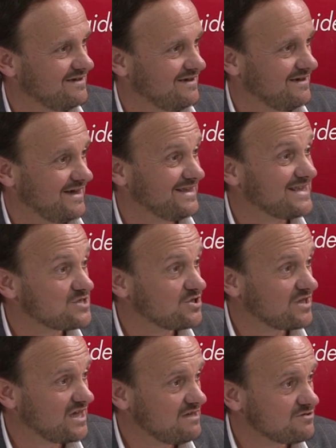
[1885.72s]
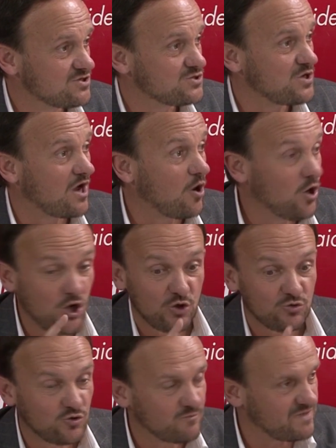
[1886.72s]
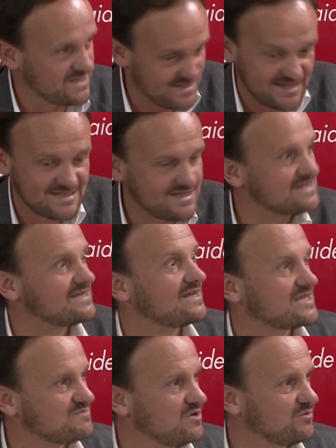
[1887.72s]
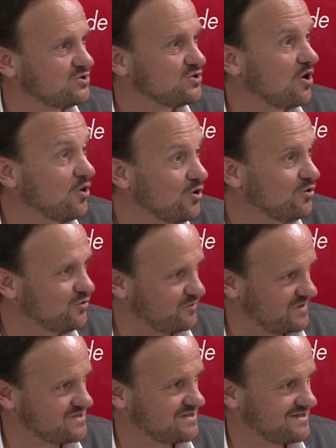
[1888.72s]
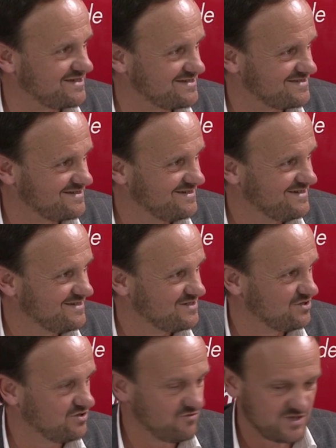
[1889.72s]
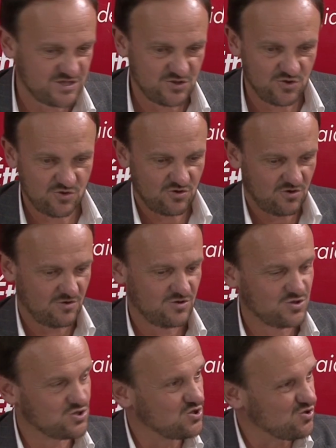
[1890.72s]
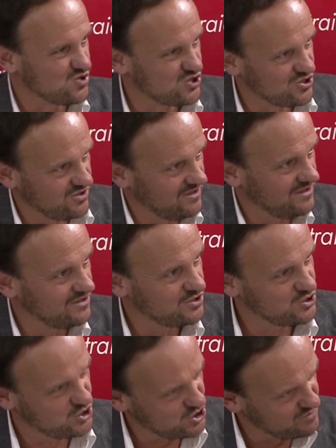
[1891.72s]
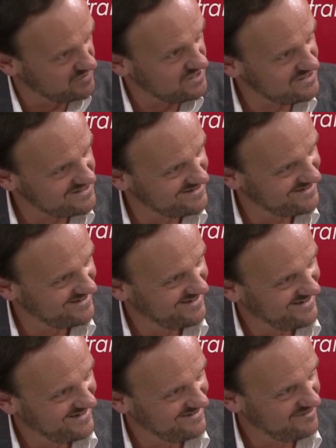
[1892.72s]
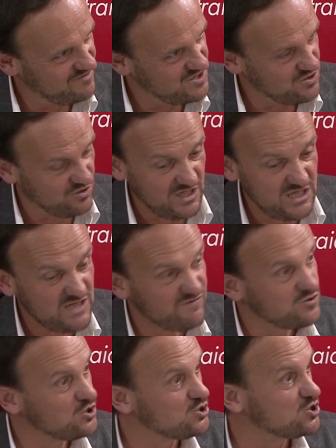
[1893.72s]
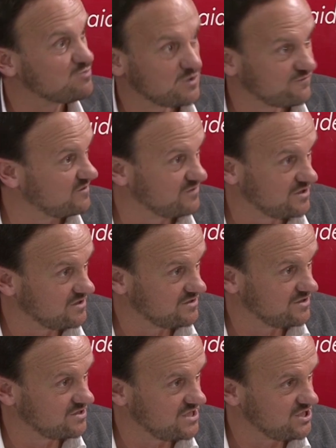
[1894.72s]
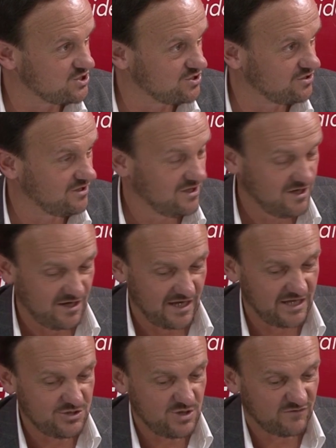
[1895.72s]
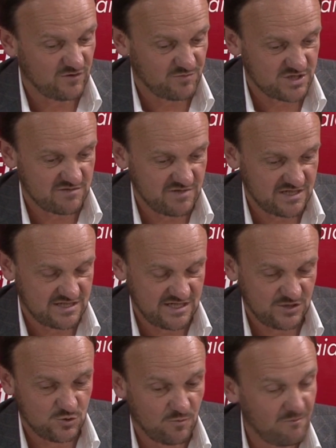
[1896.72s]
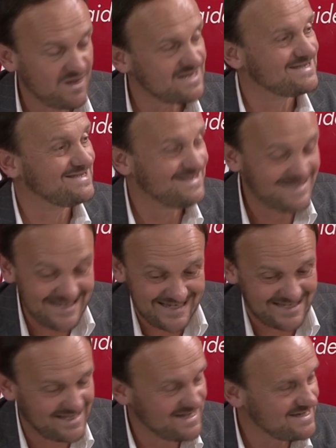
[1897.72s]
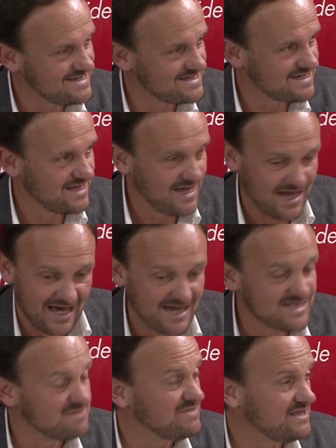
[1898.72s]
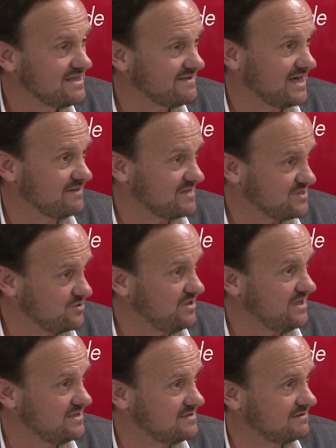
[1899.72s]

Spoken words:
And that's not the case because you are alone to pass this test at this moment. You're alone to pass the test. So there is no social judgment. There is no individual judgment from the teacher, and you have the possibility to pass this test as many times as you need